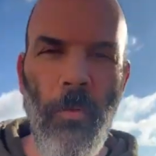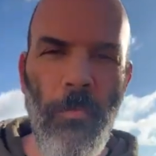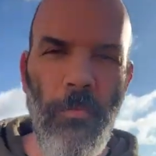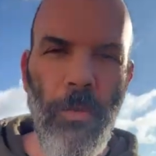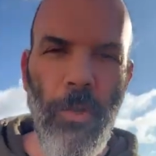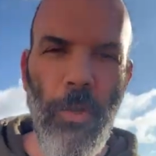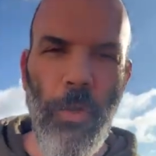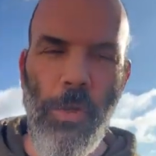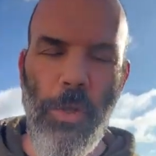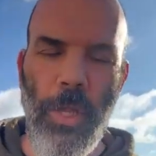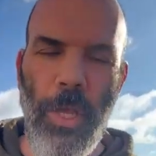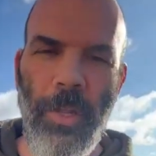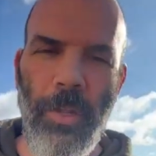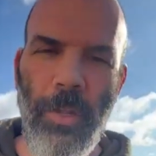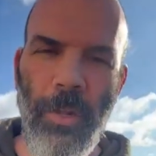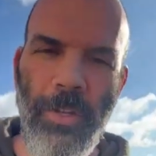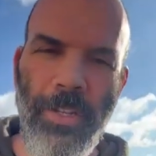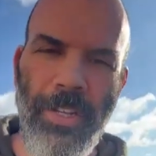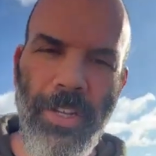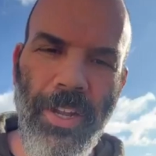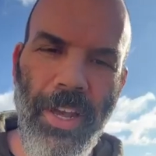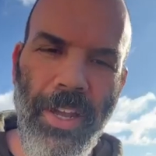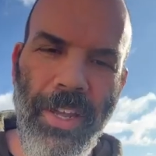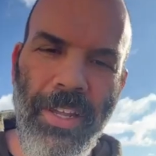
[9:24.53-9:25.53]
Hopefully it'll stay clear
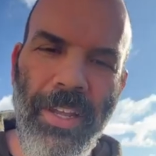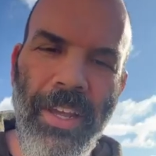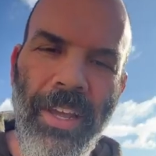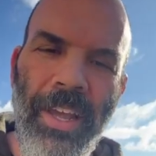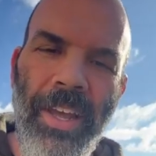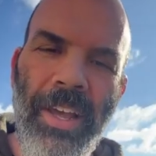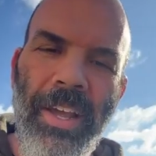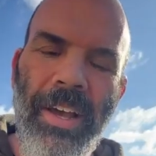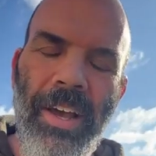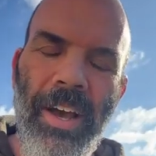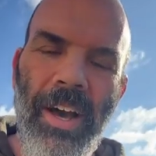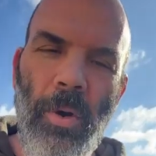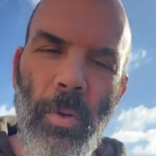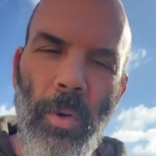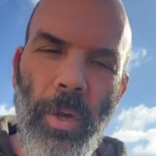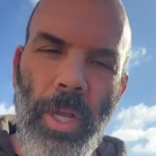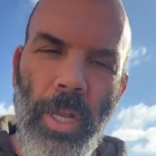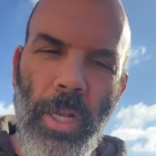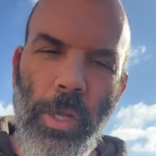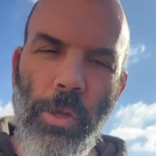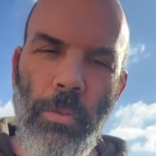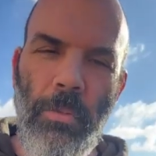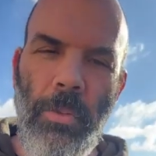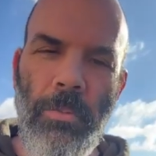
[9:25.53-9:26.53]
tonight. We
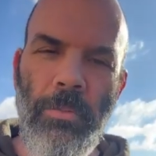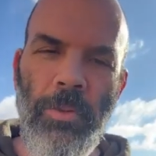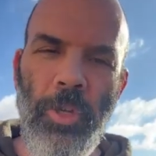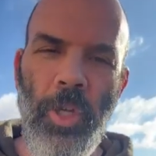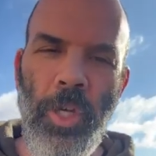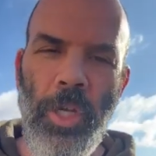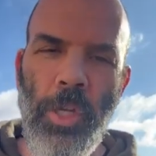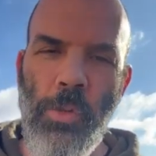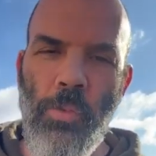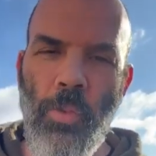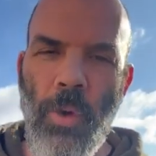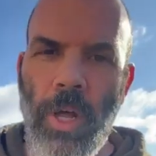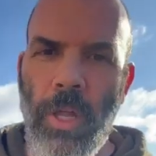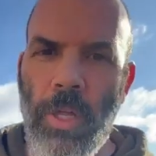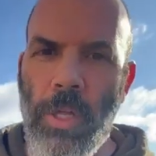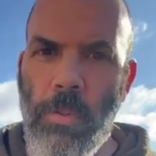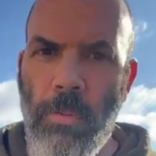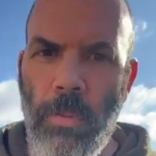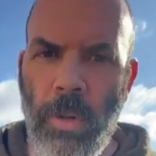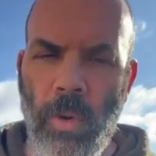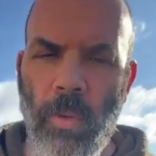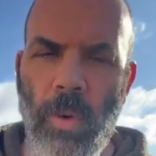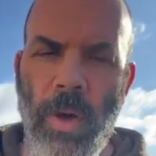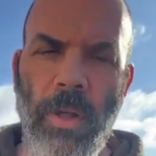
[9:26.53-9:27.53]
get some imaging as well. It's
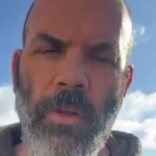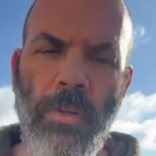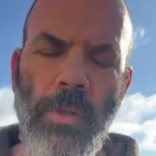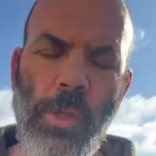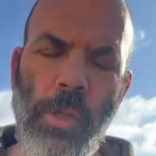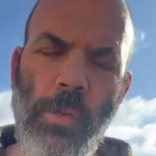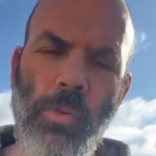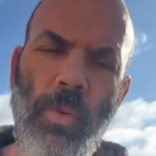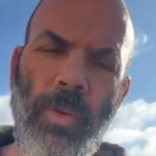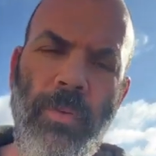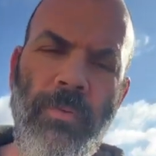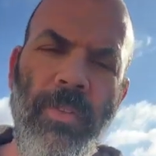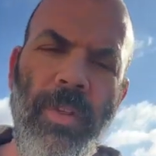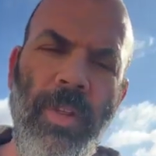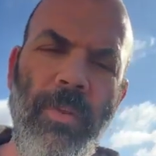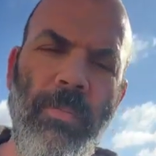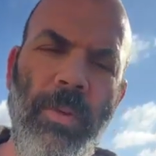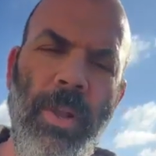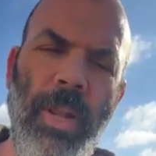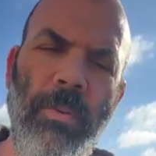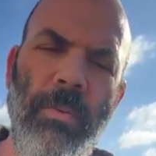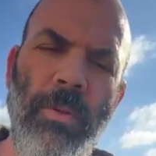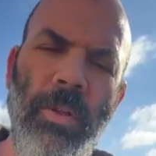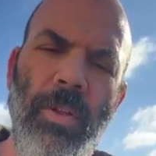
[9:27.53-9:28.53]
been a while since we've
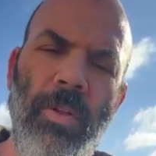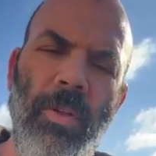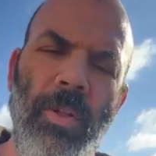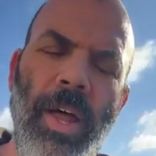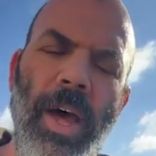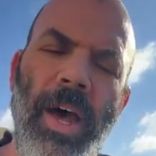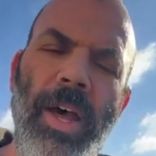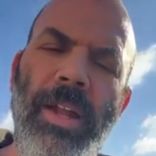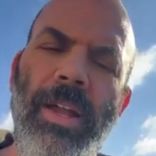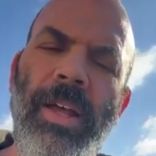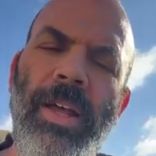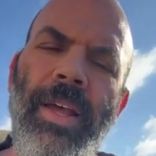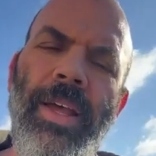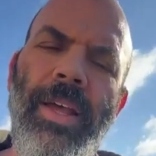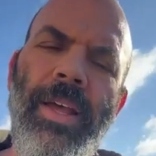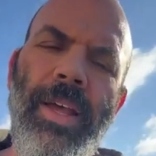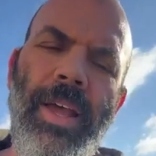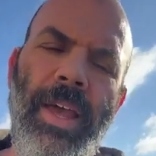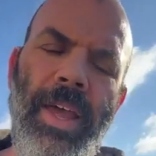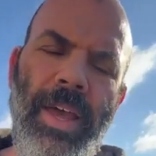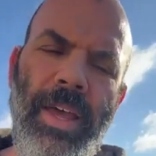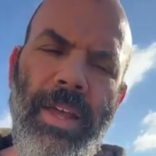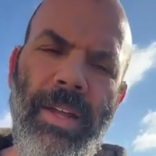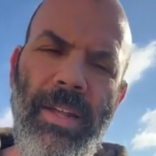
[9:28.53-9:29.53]
been able to do that,
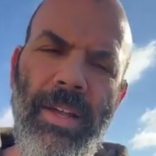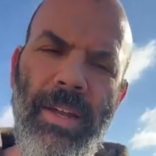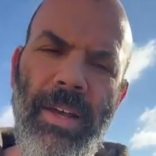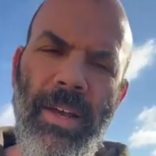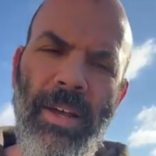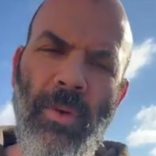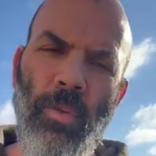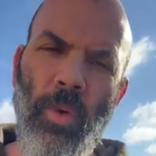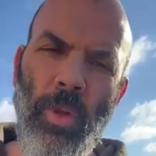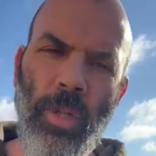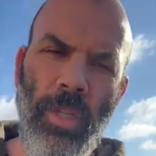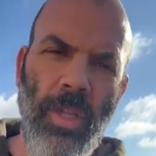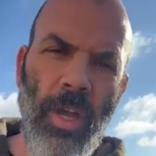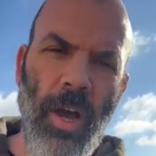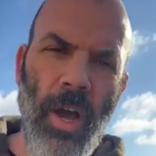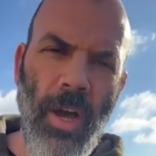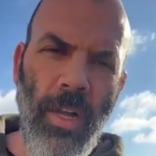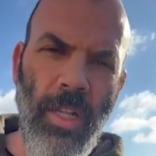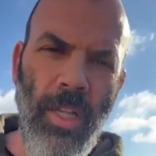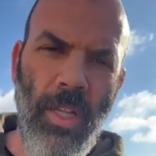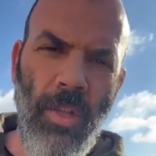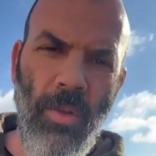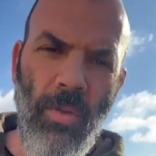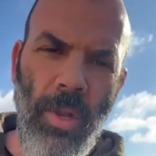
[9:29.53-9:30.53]
and we'll
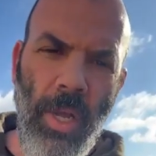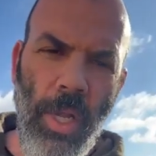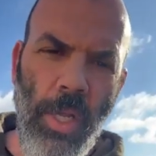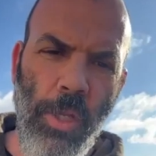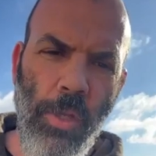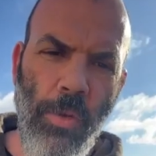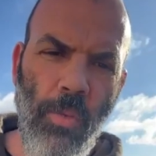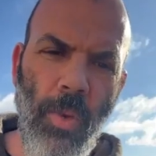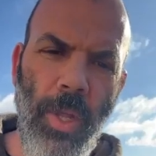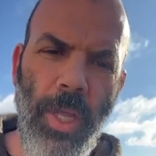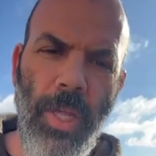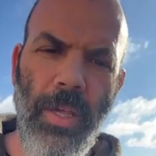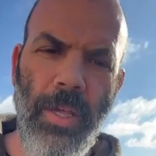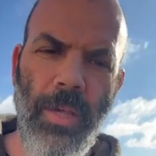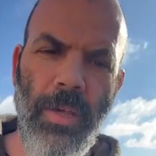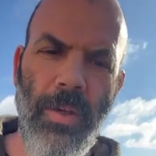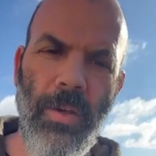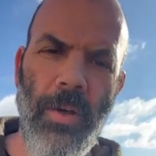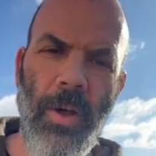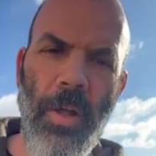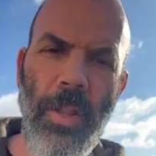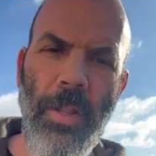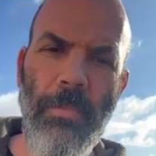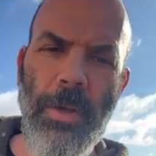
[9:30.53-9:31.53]
talk to you next week.
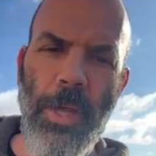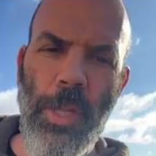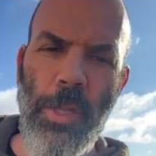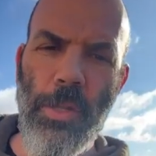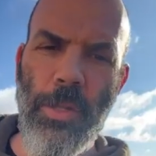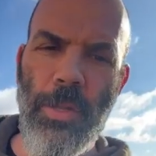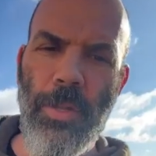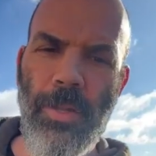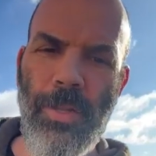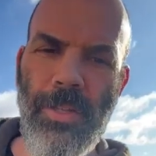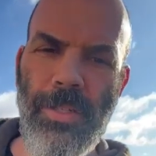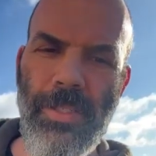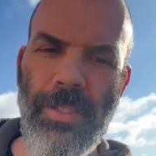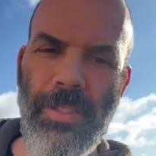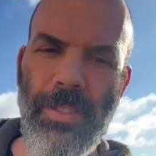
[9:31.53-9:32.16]
All the best.